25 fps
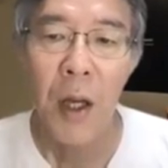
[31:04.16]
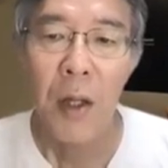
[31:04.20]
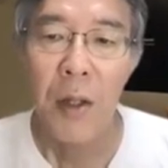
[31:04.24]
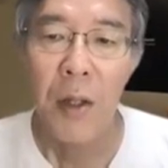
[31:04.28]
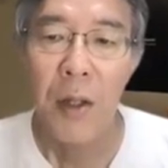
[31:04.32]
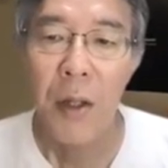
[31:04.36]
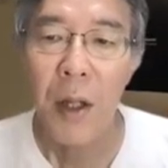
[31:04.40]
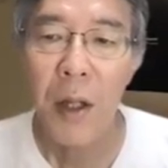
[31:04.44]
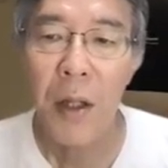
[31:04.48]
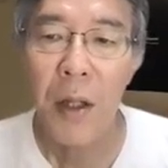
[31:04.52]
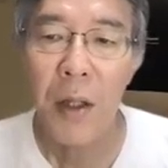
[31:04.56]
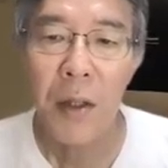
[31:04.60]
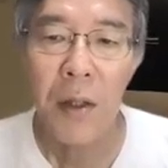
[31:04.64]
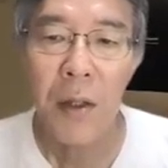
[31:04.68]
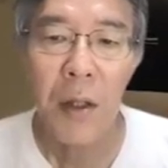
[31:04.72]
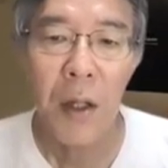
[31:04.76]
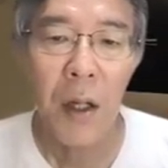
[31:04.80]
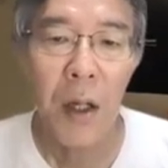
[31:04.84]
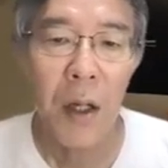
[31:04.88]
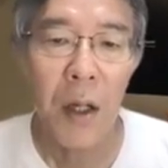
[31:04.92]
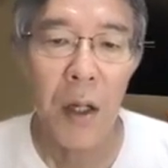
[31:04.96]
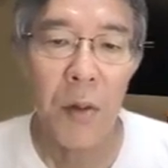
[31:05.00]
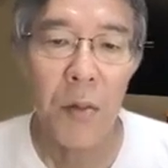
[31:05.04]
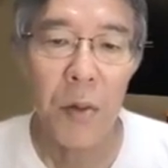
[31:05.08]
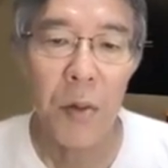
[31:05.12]
Then
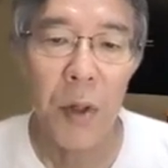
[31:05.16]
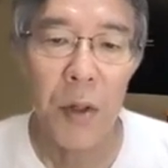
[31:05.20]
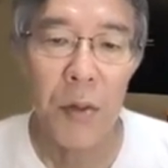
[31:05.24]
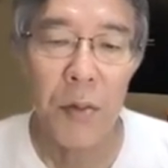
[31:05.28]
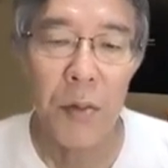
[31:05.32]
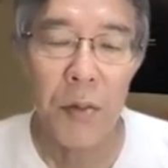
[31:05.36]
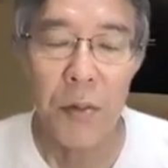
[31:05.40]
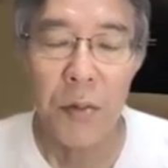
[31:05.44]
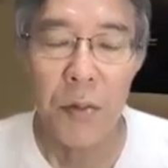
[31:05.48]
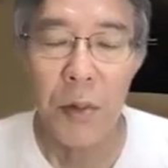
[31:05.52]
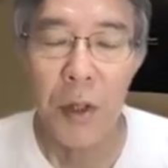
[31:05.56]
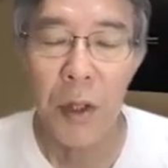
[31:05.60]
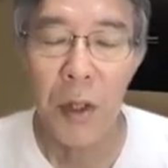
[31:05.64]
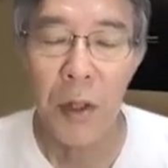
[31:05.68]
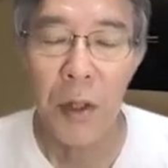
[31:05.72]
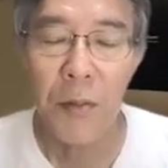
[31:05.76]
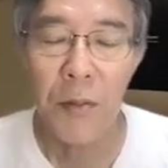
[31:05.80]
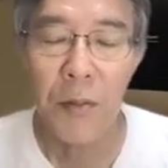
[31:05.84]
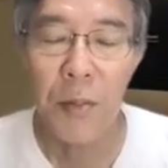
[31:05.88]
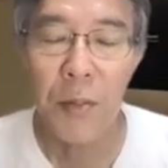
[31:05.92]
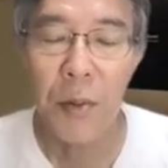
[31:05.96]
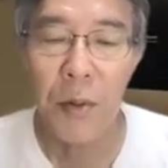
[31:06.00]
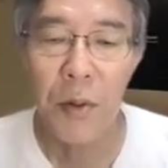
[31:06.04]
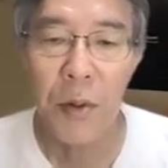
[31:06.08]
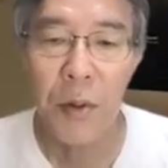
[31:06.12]
uh, what we
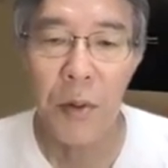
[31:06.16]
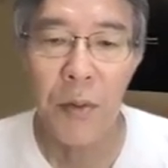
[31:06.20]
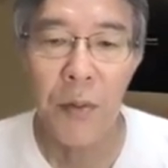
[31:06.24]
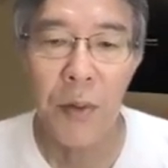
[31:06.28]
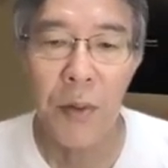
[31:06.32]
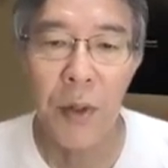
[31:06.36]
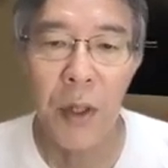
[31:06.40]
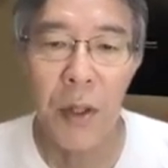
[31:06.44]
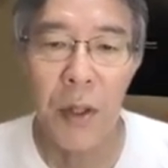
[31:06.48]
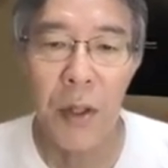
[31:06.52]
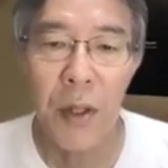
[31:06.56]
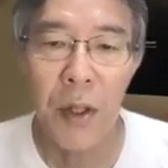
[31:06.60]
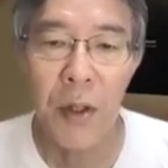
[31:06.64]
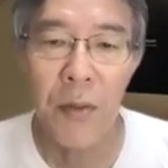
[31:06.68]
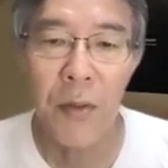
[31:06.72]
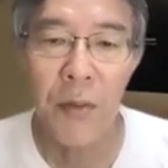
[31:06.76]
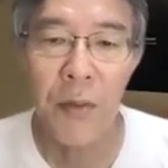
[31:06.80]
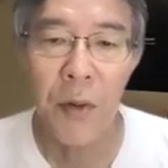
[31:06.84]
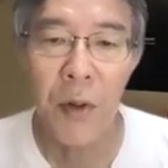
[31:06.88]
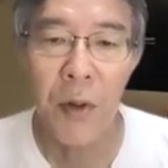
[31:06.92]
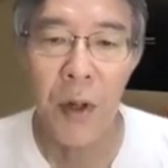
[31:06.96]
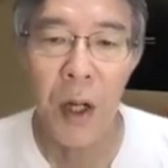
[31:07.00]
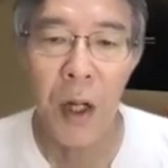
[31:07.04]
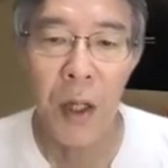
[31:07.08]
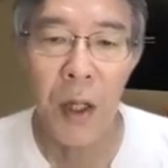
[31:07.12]
can prove is that
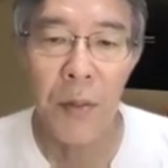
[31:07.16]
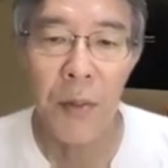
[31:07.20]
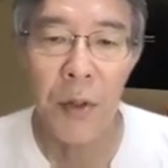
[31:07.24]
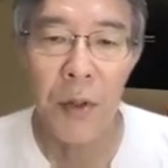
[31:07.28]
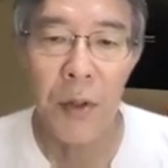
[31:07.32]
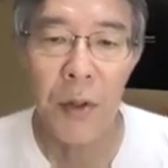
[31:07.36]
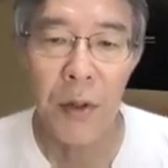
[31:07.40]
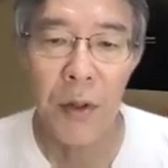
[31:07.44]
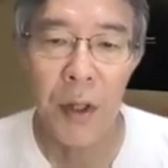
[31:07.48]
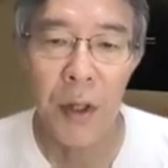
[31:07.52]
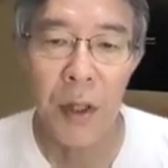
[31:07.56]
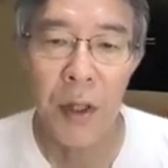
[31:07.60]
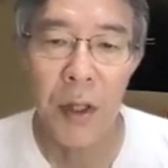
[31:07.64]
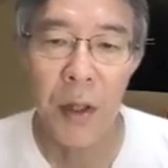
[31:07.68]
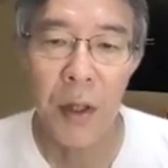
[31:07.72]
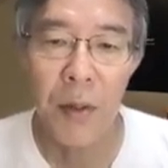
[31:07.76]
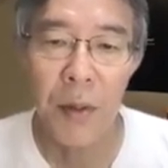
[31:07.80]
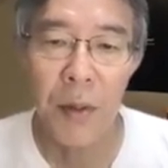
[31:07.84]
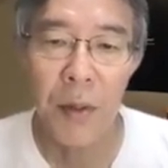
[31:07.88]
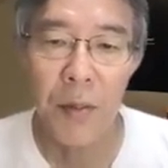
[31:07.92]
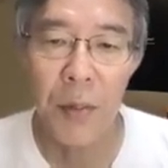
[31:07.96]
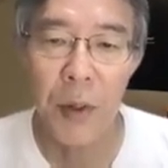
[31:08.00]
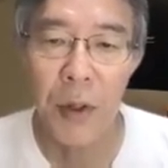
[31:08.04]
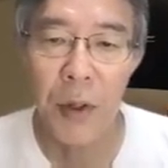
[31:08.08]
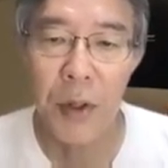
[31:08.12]
for arbitrary
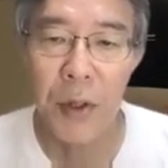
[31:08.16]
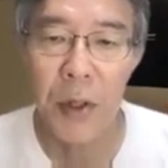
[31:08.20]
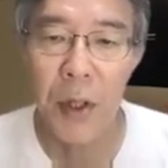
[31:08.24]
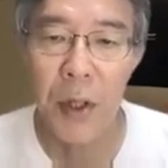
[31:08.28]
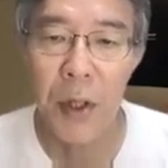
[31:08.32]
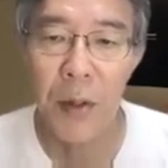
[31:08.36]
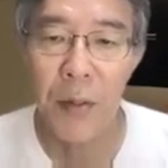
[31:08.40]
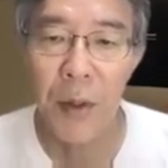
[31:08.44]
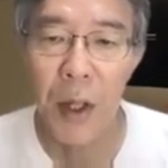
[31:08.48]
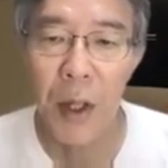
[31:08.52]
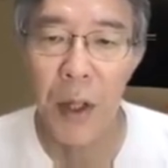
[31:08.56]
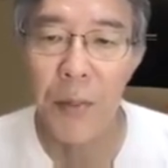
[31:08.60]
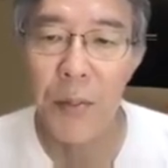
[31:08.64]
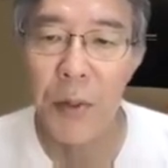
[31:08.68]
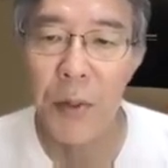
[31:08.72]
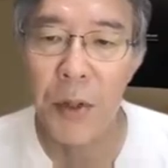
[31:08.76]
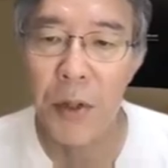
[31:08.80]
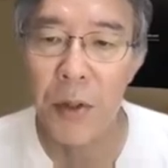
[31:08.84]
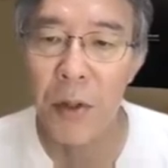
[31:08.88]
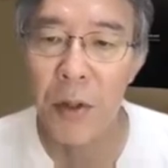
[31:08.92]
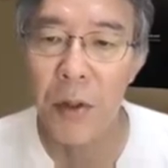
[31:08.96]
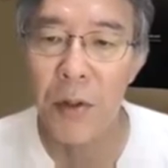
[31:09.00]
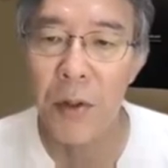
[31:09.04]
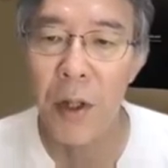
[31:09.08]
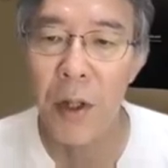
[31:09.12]
given positive
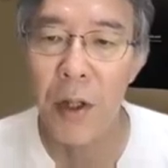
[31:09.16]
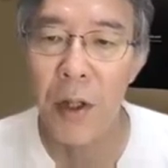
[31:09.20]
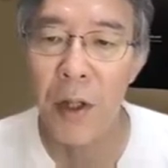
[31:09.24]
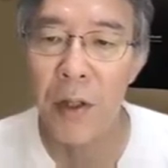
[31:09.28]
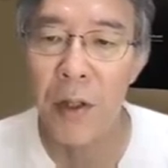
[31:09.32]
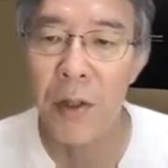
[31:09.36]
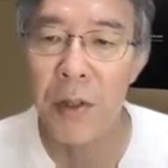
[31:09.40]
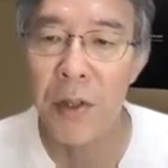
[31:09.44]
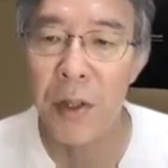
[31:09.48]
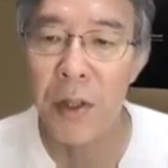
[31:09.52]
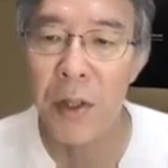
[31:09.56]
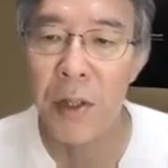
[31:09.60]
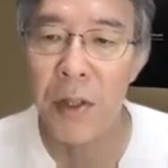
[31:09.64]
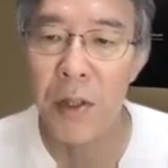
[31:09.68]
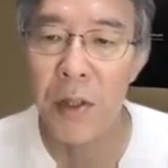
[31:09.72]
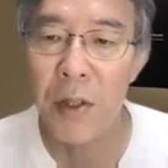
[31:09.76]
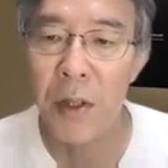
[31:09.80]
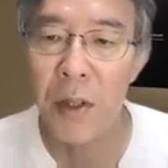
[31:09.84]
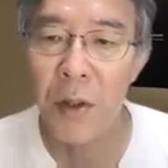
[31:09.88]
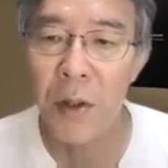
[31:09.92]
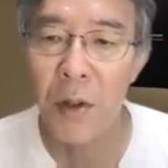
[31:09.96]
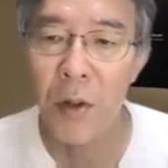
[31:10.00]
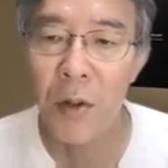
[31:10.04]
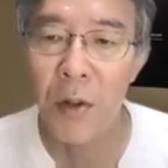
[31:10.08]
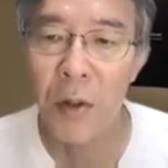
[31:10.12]
epsilon, there exists
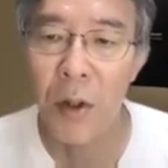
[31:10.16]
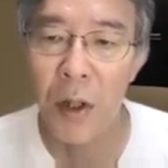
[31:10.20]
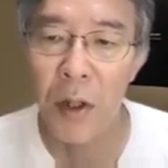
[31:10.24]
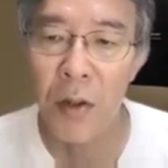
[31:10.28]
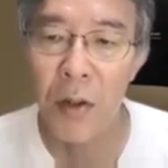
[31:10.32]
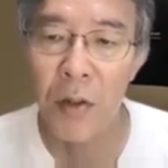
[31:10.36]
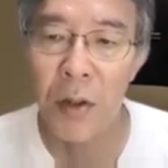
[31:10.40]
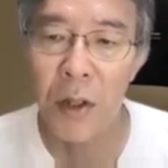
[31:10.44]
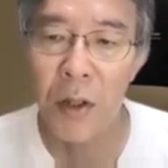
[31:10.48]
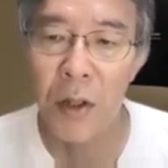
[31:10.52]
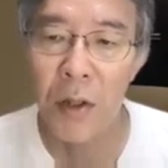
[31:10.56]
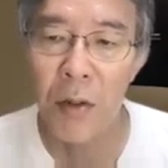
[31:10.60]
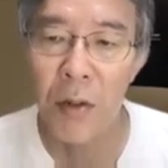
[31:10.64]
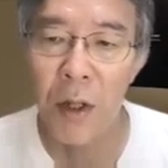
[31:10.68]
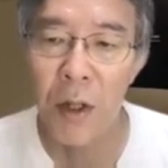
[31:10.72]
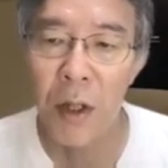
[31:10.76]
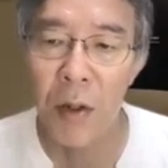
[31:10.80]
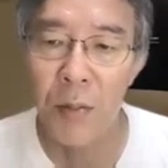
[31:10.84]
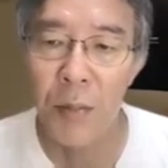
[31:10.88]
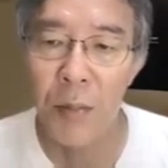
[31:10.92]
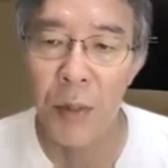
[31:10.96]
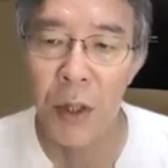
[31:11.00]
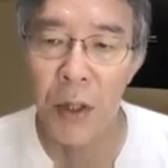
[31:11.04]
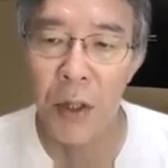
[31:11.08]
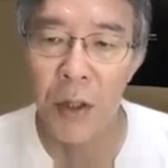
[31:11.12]
a local unitary
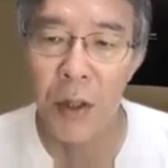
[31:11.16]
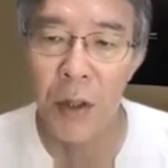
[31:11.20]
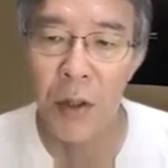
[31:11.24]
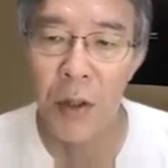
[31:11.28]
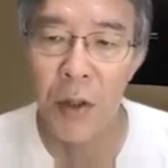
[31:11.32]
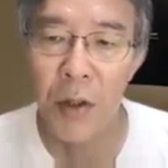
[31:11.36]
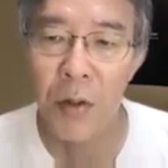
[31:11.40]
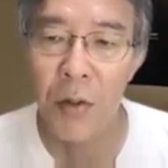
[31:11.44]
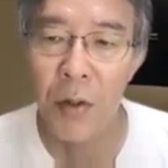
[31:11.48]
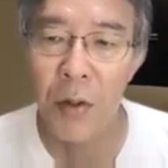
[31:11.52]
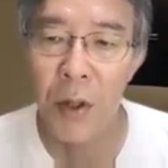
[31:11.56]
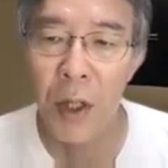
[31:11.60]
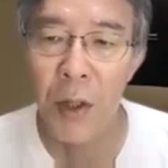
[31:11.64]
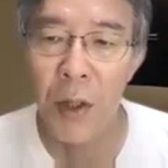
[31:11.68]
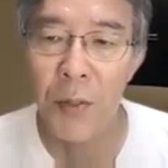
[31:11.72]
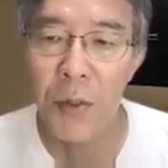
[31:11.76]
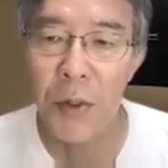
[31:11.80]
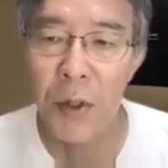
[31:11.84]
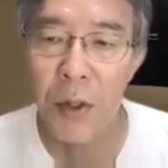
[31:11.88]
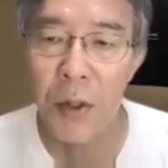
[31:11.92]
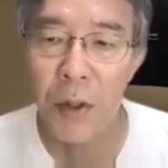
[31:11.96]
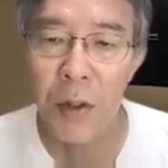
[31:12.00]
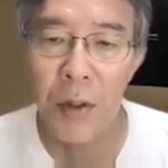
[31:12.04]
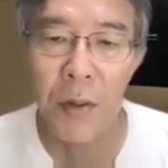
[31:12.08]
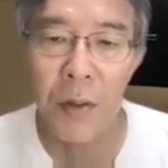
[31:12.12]
operator u
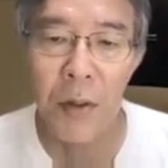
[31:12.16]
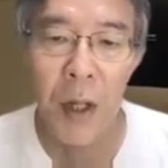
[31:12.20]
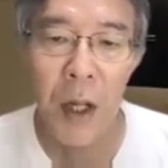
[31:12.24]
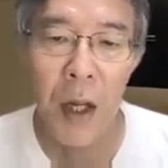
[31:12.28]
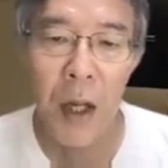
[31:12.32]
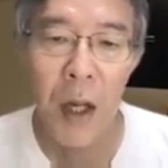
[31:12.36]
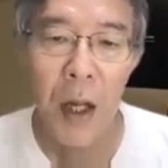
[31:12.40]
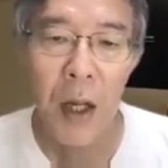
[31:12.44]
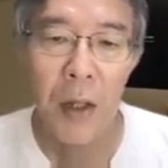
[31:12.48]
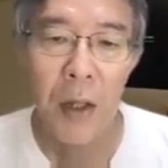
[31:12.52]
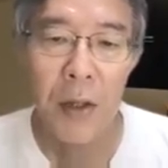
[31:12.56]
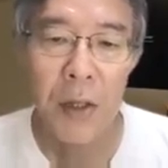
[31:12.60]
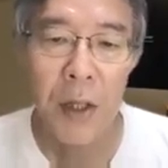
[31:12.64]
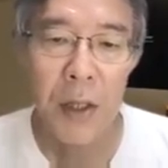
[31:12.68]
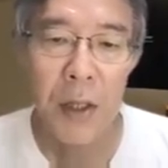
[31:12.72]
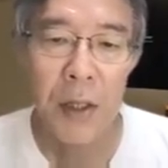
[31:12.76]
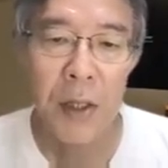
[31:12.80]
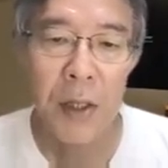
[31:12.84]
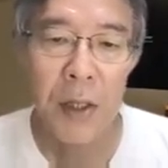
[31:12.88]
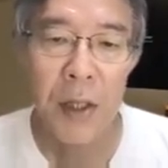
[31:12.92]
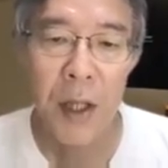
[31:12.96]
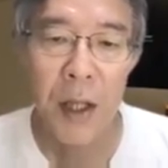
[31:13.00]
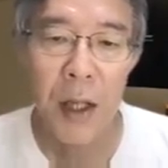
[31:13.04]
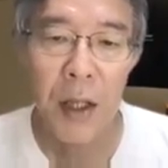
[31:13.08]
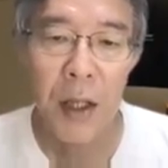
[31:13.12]
epsilon
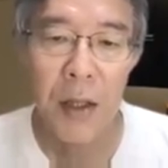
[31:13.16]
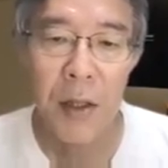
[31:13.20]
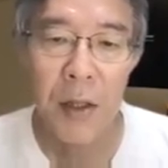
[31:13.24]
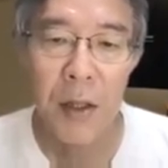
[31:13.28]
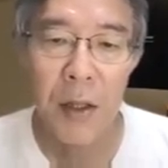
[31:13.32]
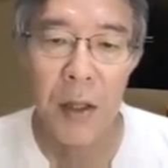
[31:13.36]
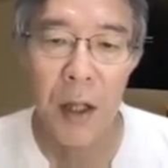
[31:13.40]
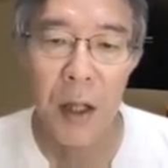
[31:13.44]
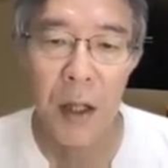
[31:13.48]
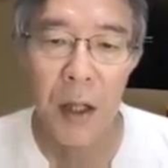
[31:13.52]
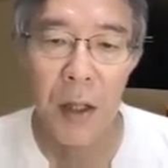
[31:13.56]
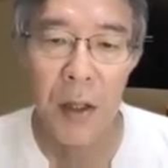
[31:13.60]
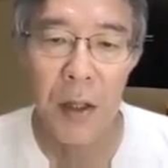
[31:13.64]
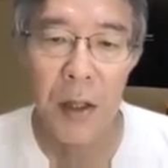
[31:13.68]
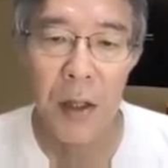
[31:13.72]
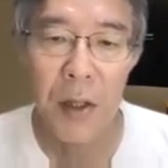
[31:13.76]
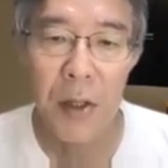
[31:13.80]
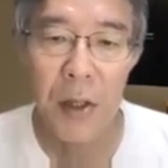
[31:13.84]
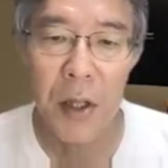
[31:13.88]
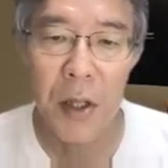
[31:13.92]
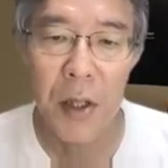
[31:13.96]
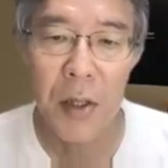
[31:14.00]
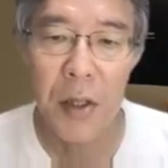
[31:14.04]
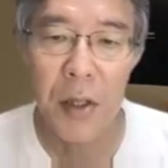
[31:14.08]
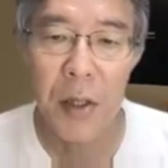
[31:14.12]
such that uh,
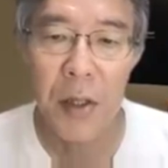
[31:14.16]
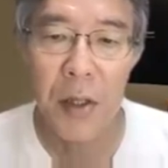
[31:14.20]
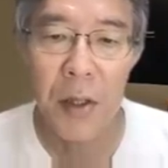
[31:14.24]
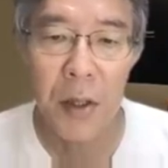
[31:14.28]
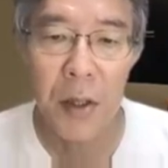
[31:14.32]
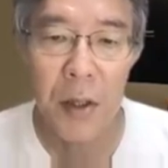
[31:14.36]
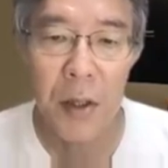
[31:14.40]
this is